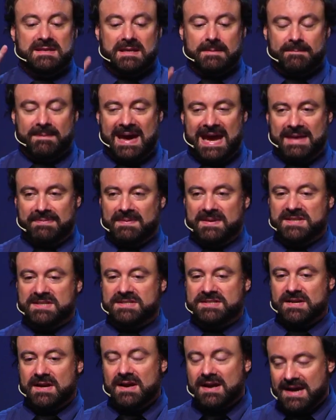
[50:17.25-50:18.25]
debate, the
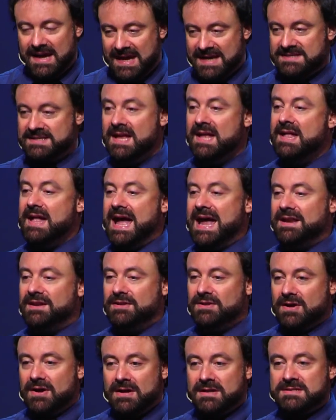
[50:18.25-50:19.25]
size
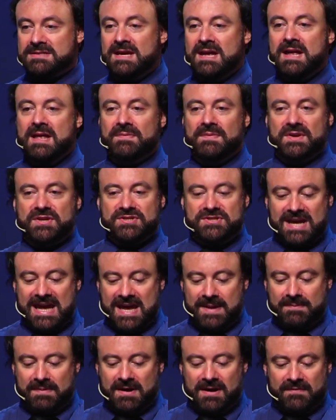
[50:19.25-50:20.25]
and not the
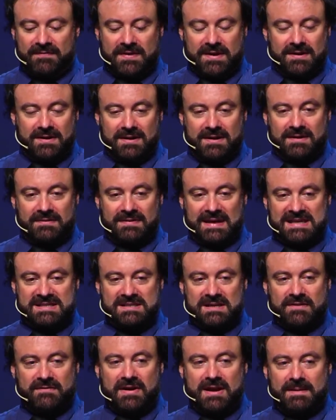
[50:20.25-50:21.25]
shape of the earth. That's
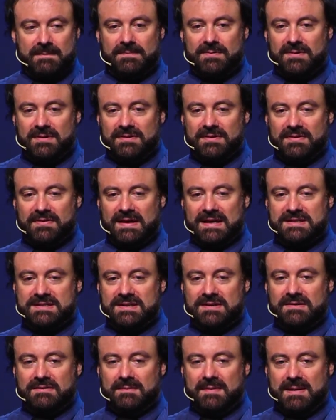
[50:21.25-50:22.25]
a very important thing
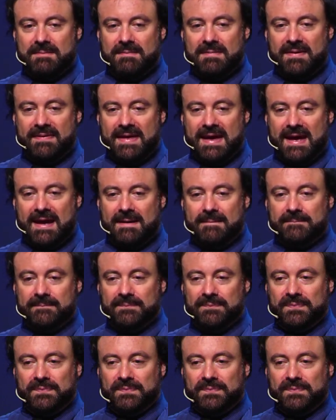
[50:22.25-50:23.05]
to remember there.